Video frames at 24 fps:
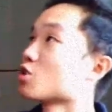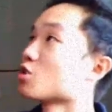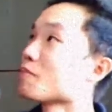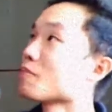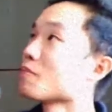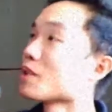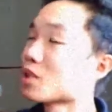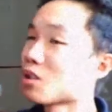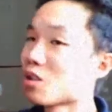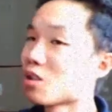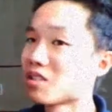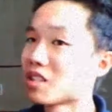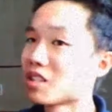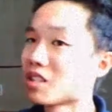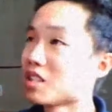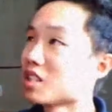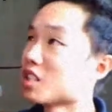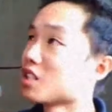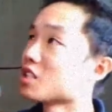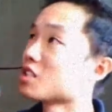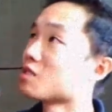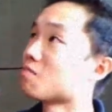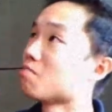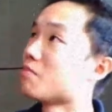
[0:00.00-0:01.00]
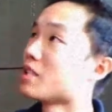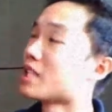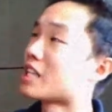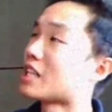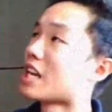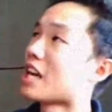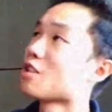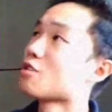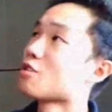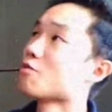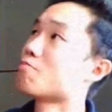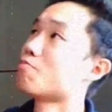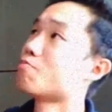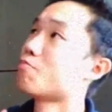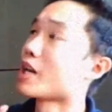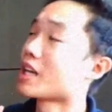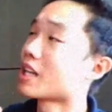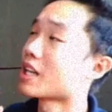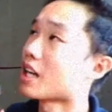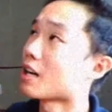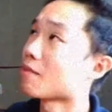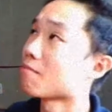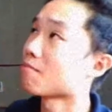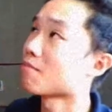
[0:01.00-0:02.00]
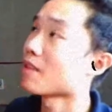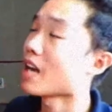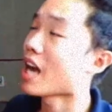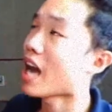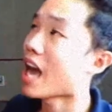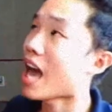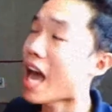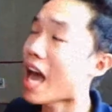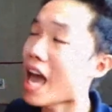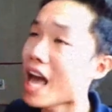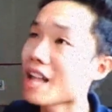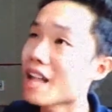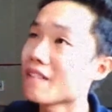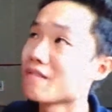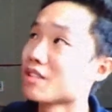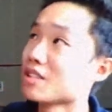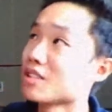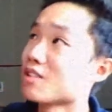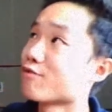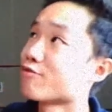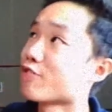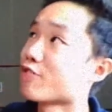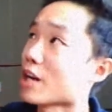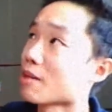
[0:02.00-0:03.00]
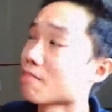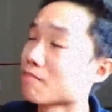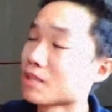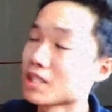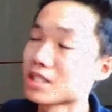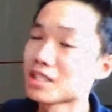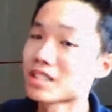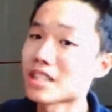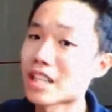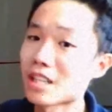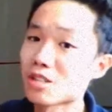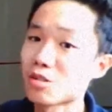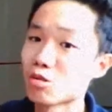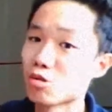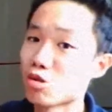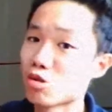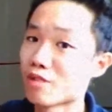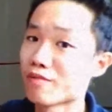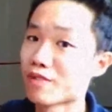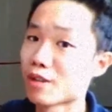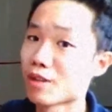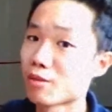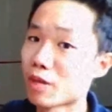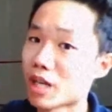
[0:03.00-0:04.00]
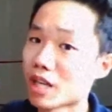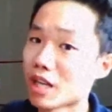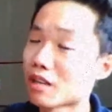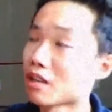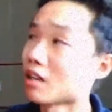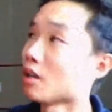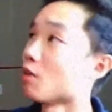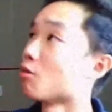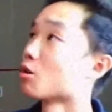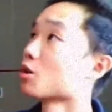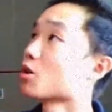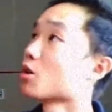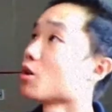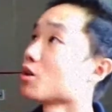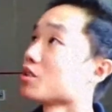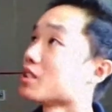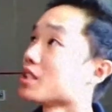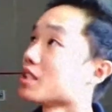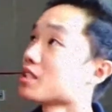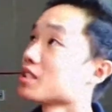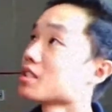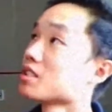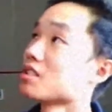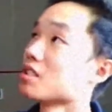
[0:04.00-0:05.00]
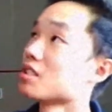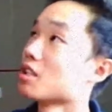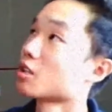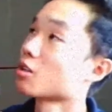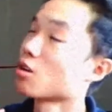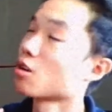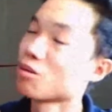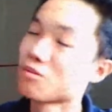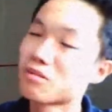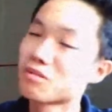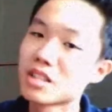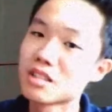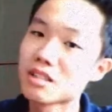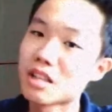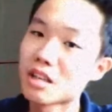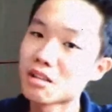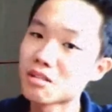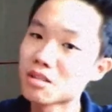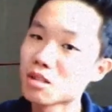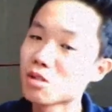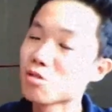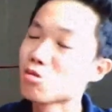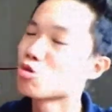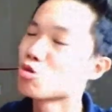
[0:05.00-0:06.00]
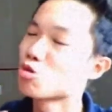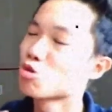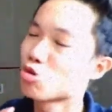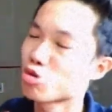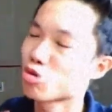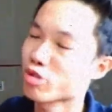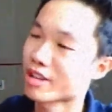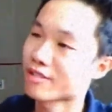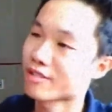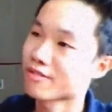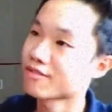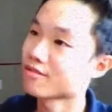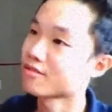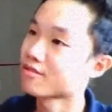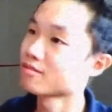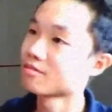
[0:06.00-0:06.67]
supercontinents began to break up and fragments start to drift away. I will call this the continental drift.